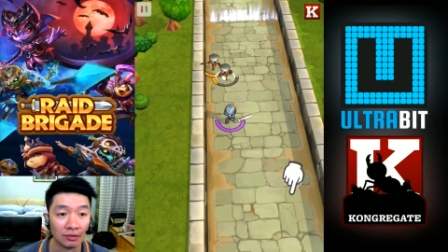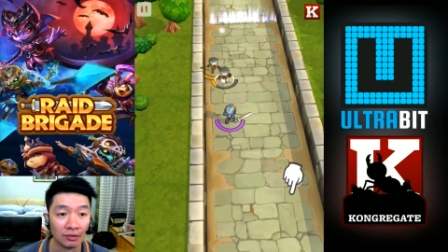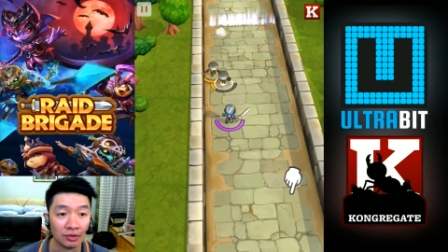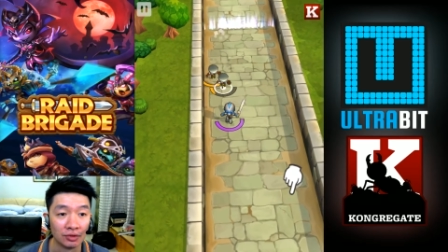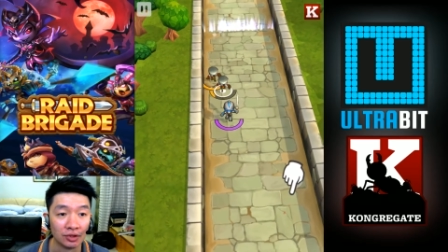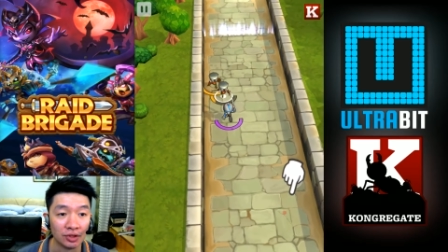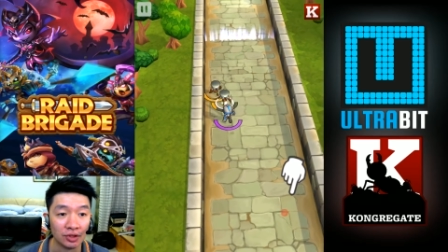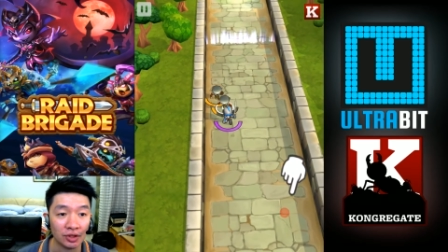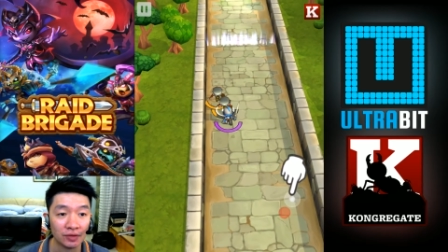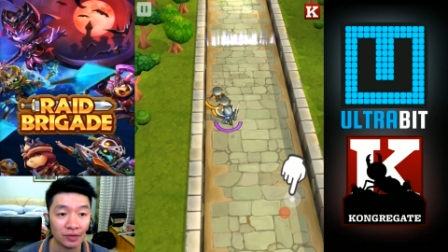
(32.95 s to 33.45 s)

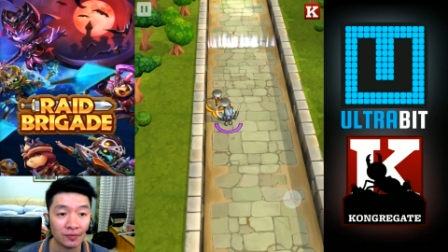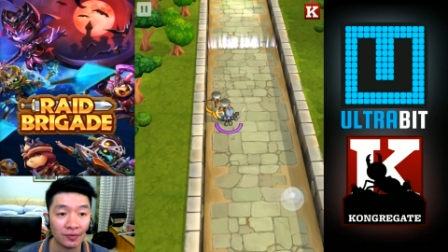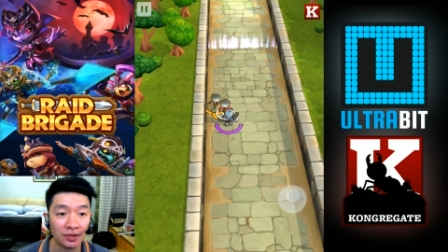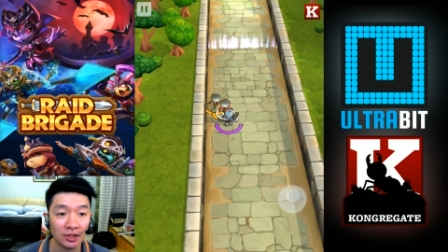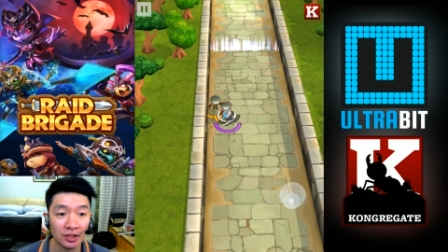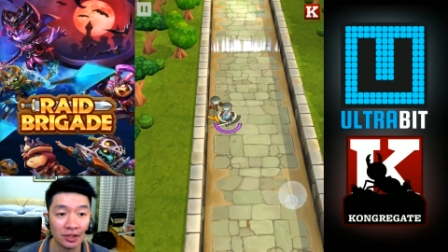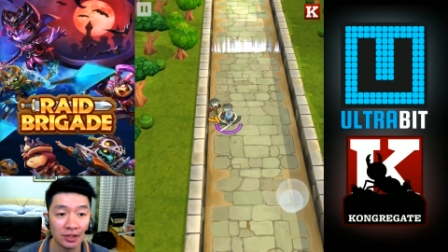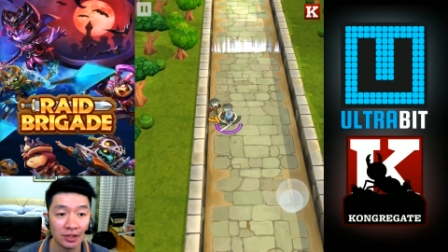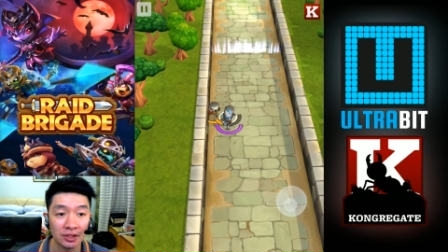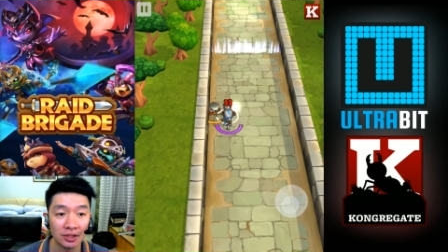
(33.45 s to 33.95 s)
Retreat
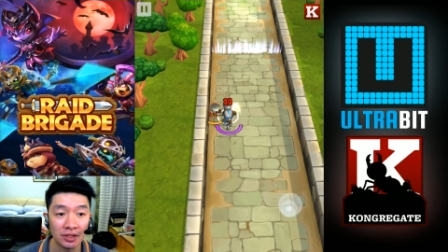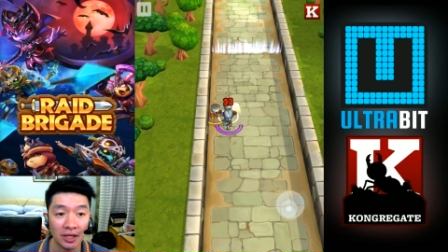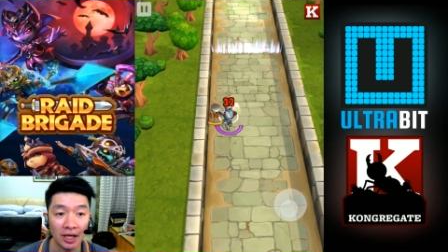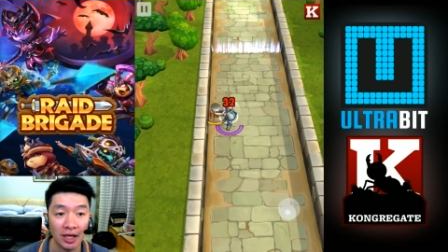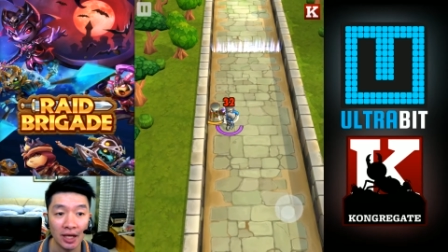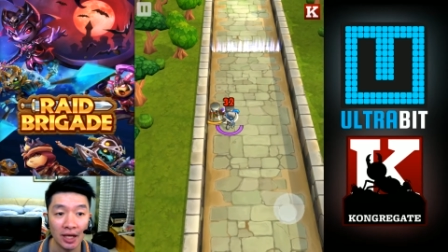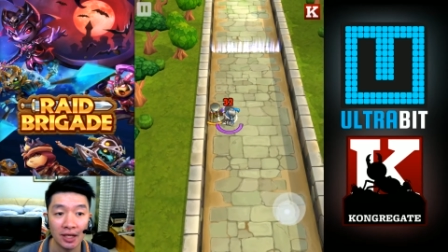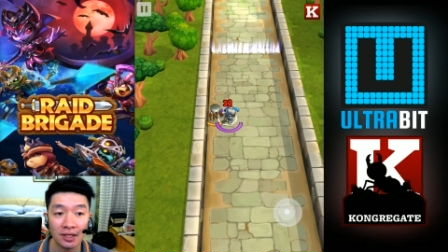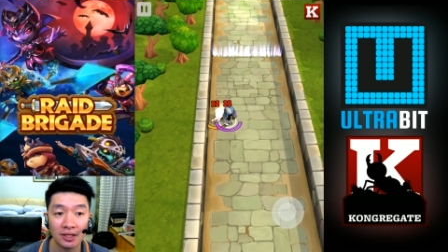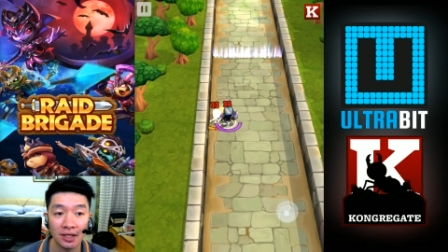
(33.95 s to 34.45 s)
first,
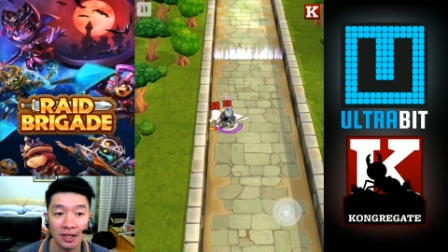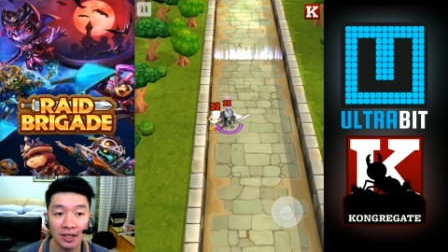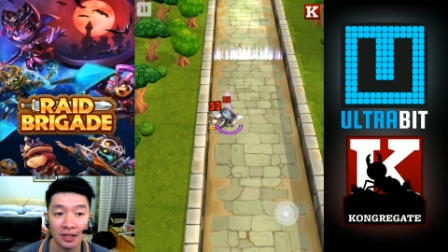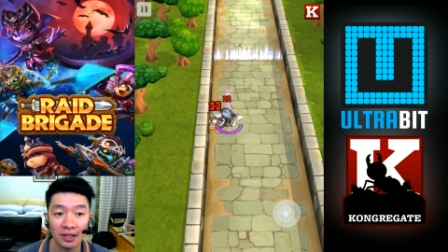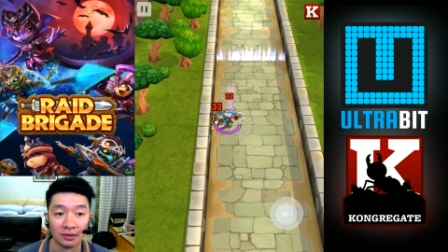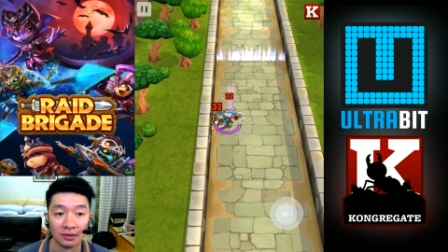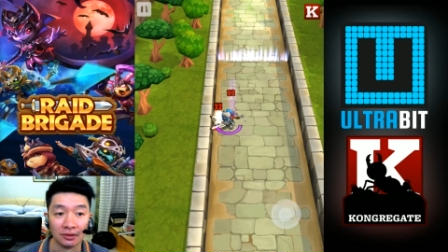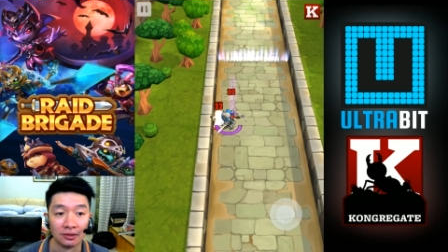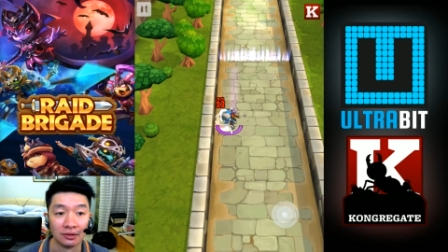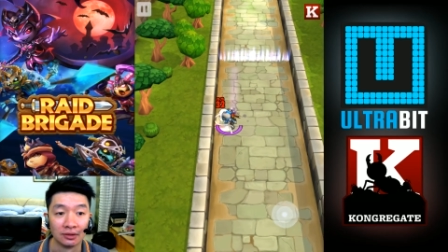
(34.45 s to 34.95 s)
and
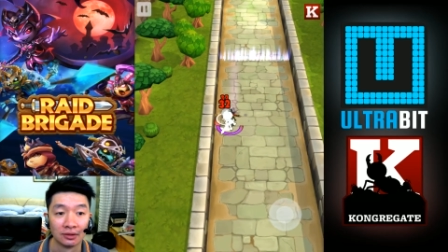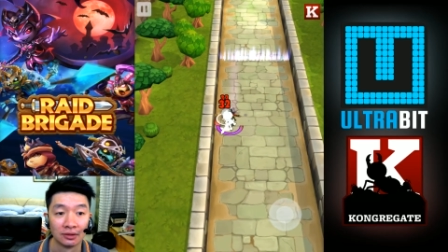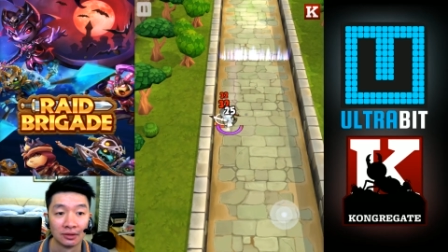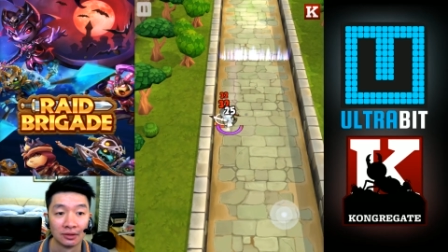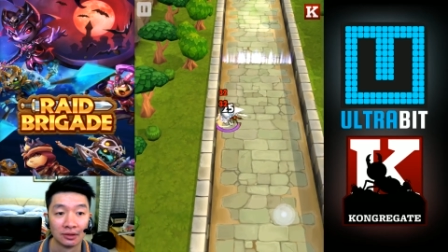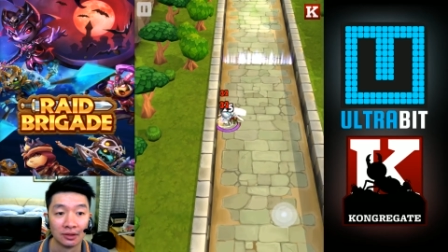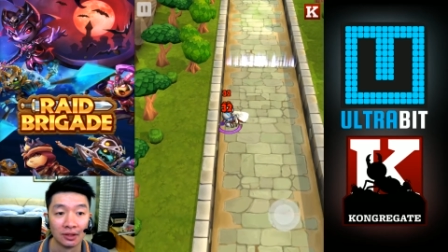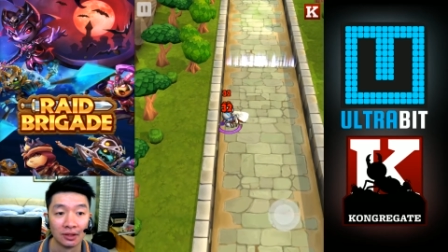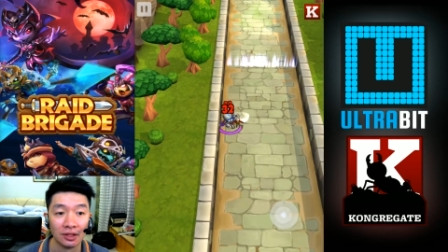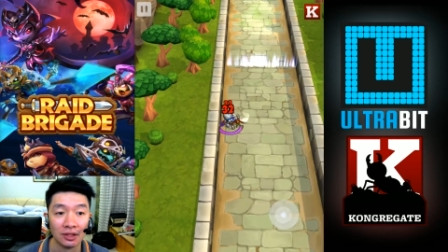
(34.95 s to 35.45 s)
then
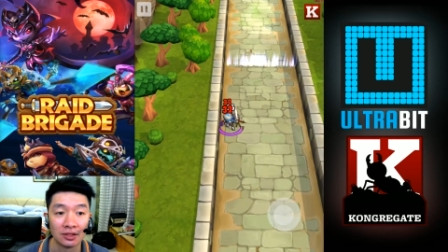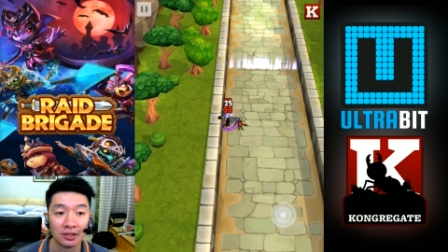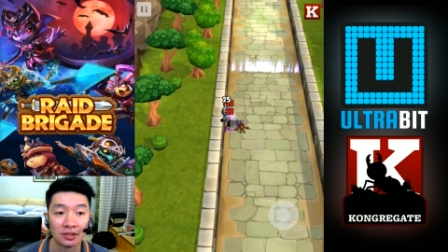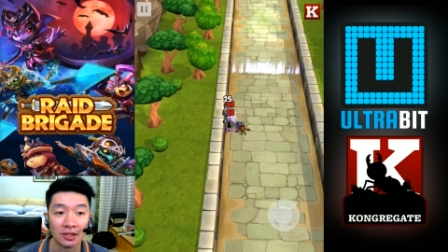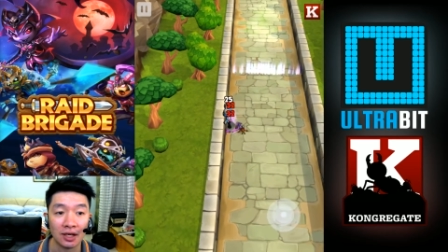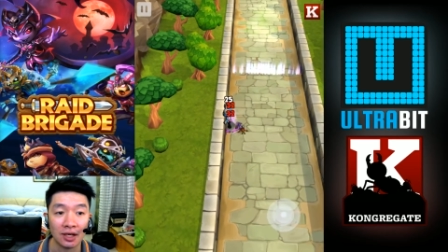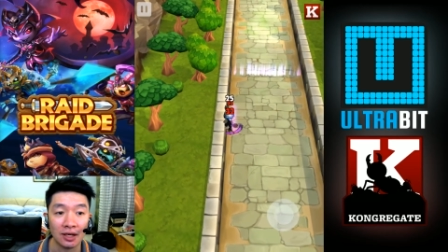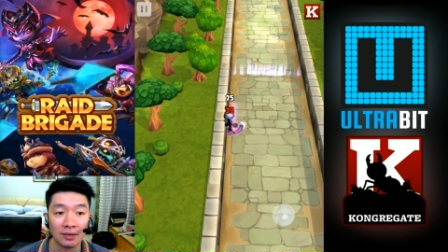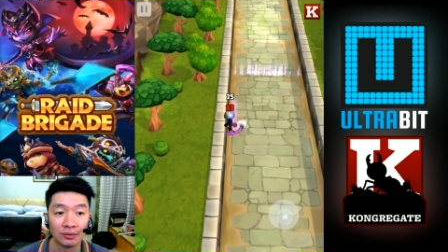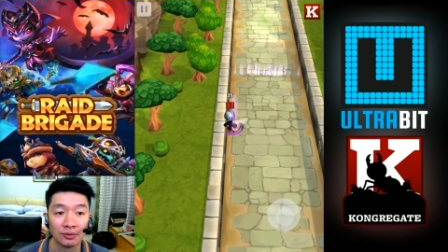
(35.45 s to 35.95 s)
it's
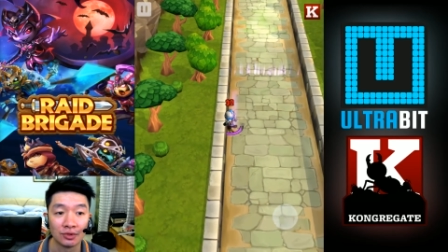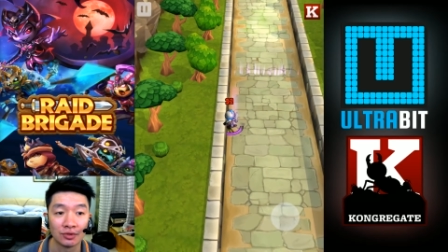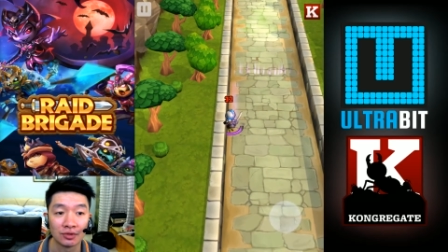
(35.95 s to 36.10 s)
time